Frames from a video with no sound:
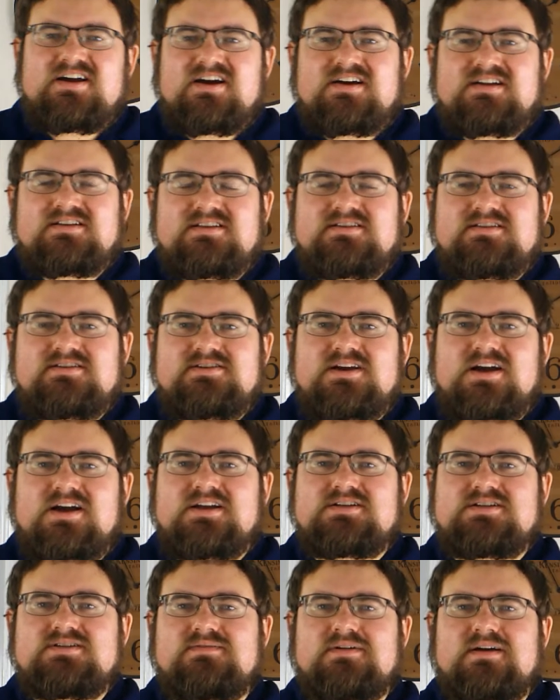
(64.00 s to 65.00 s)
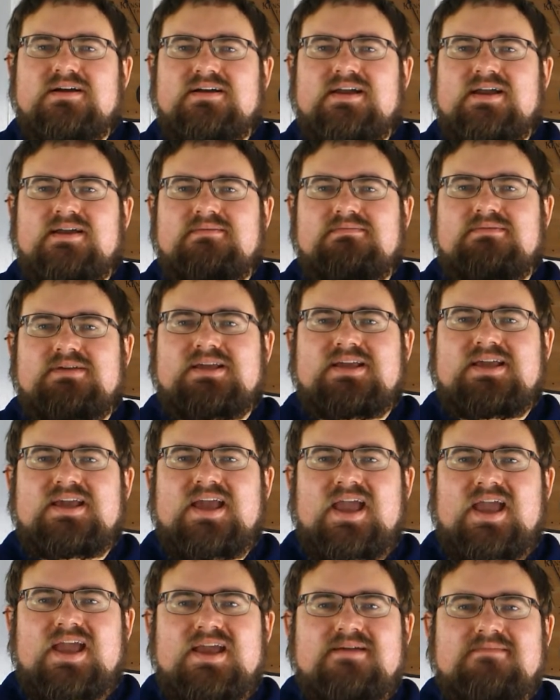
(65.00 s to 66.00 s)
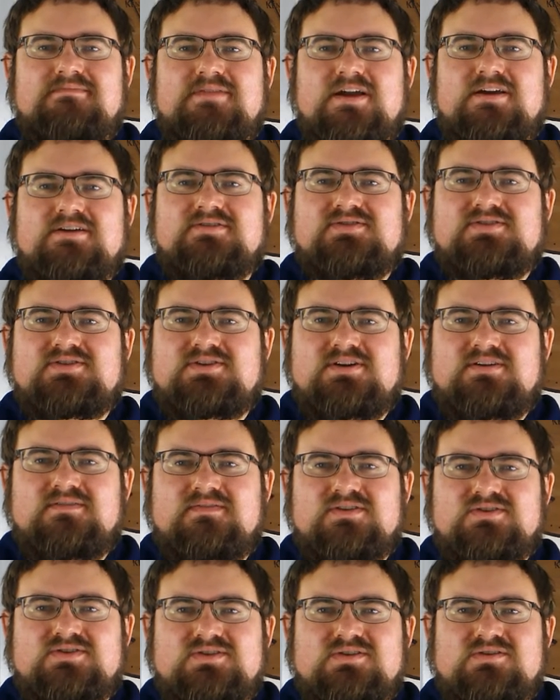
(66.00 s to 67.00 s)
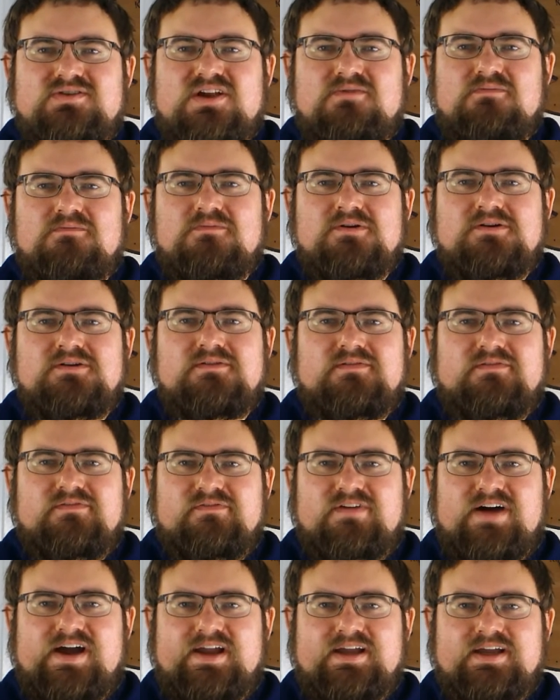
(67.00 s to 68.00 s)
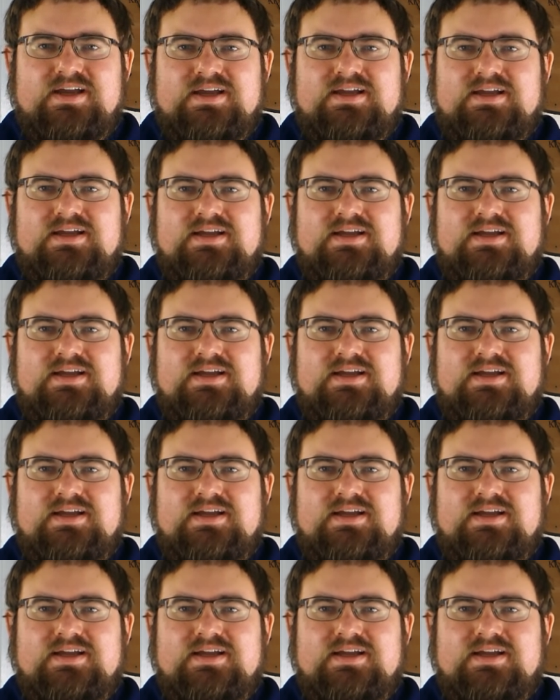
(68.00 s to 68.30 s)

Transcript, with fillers: gone to Joshua and became their servants so they wouldn't fight.